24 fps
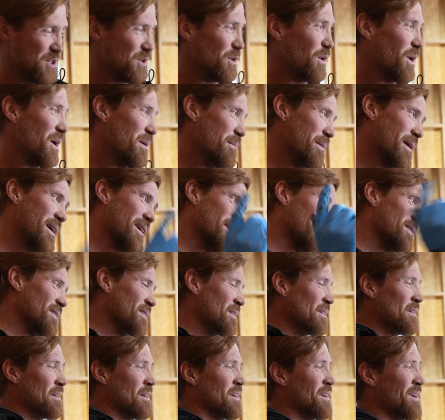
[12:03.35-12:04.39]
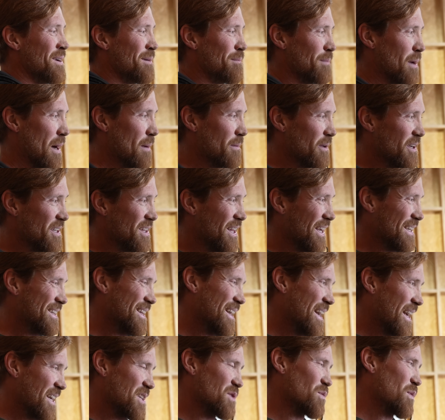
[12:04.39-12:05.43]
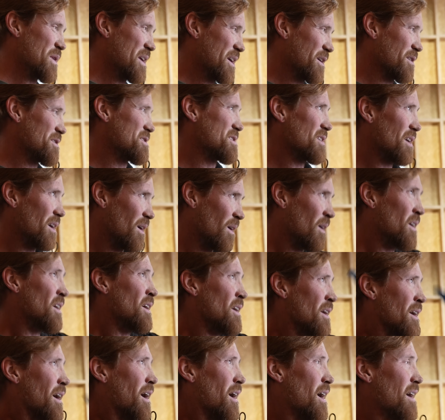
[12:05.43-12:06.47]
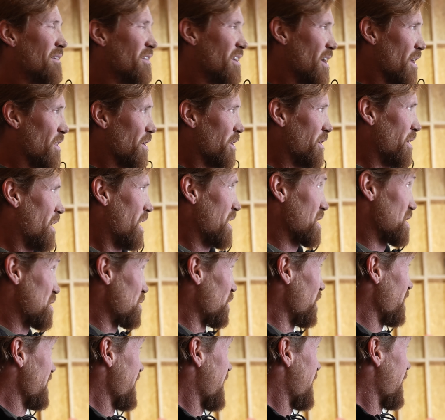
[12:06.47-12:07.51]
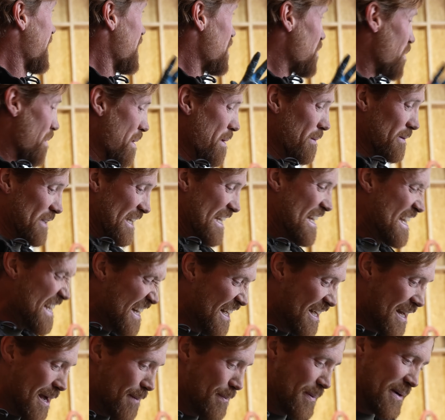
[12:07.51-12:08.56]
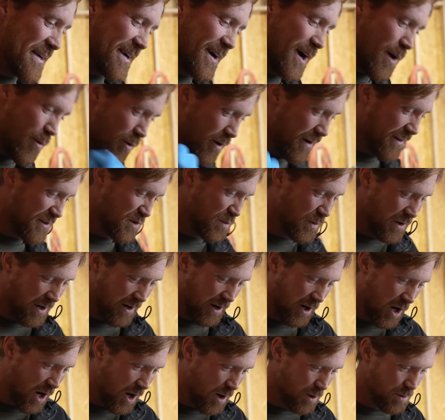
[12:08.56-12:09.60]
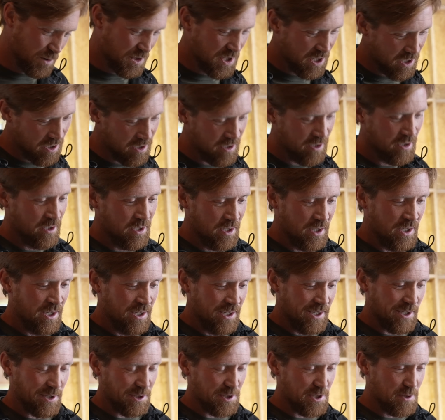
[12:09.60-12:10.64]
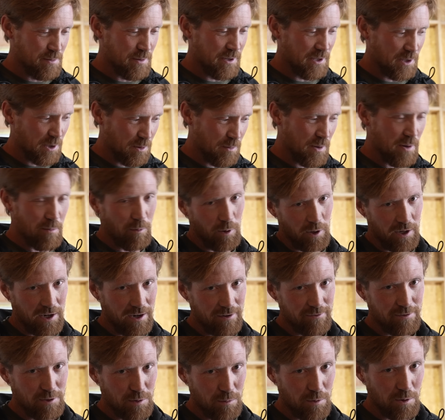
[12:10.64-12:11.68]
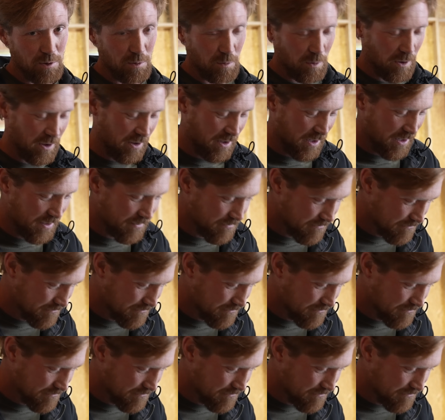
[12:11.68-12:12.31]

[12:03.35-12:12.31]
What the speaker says: door. But probably in like the next week or so, I'll have another garage door there and we'll be able to heat it up in here. I won't have to wear a coat. It'll just be a little bit more comfortable to work in.